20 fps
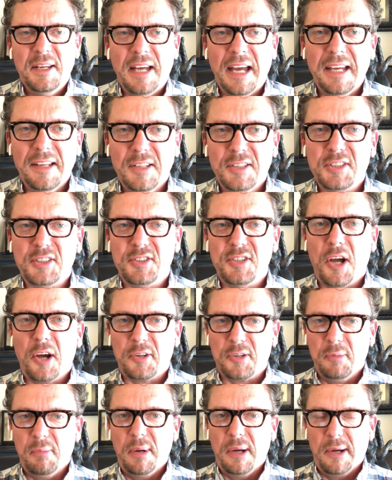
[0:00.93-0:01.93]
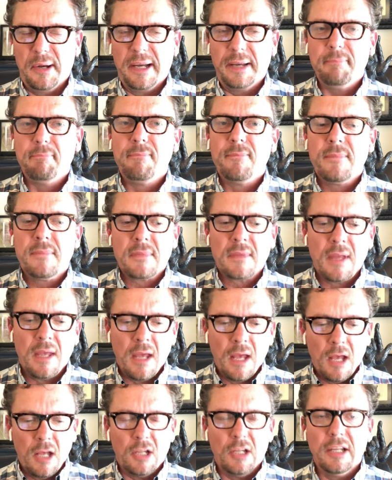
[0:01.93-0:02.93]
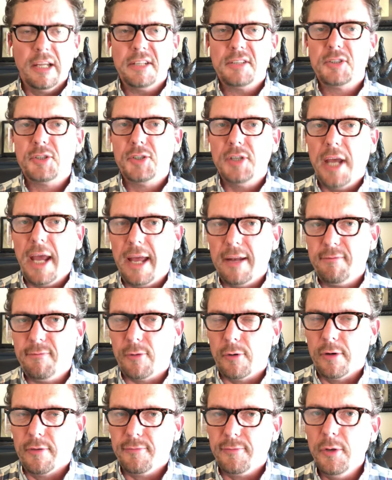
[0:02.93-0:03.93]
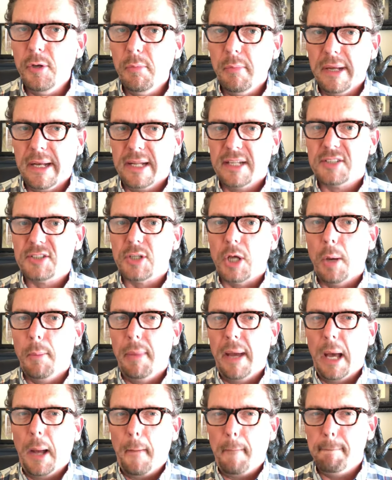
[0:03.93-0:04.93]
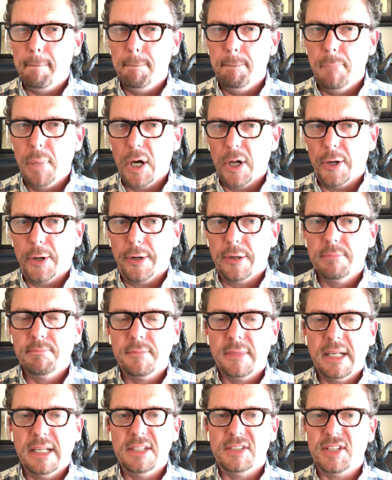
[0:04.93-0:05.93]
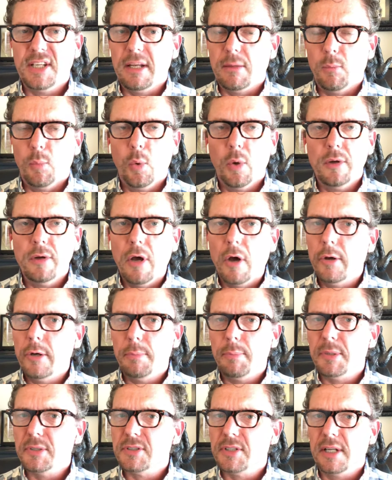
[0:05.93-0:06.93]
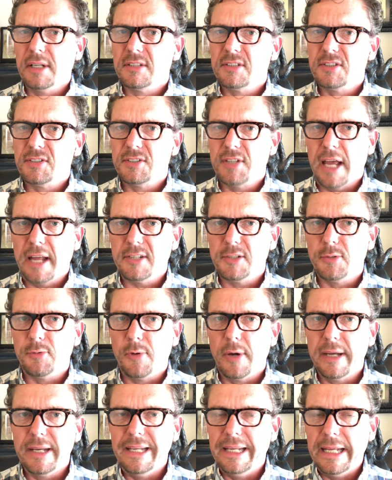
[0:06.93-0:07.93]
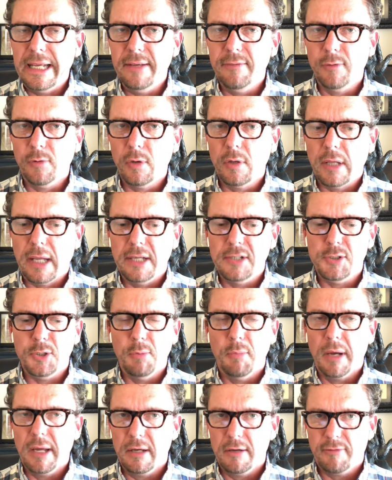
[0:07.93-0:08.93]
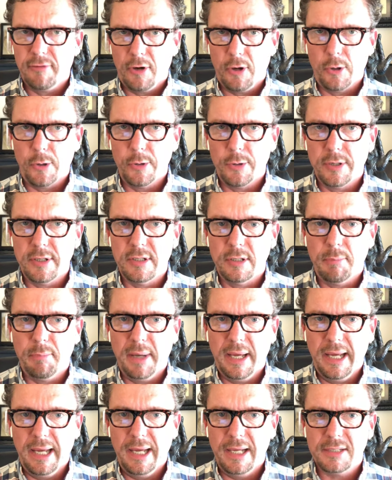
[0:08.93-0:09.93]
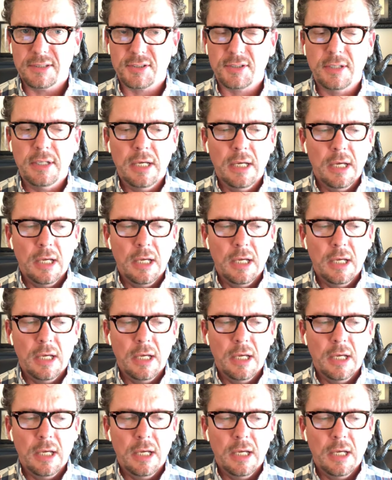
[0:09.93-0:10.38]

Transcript: Hey, this is Dr. Berry. Let's chat for a few minutes about butter. Is it 100% saturated evil, as you may have heard in the past?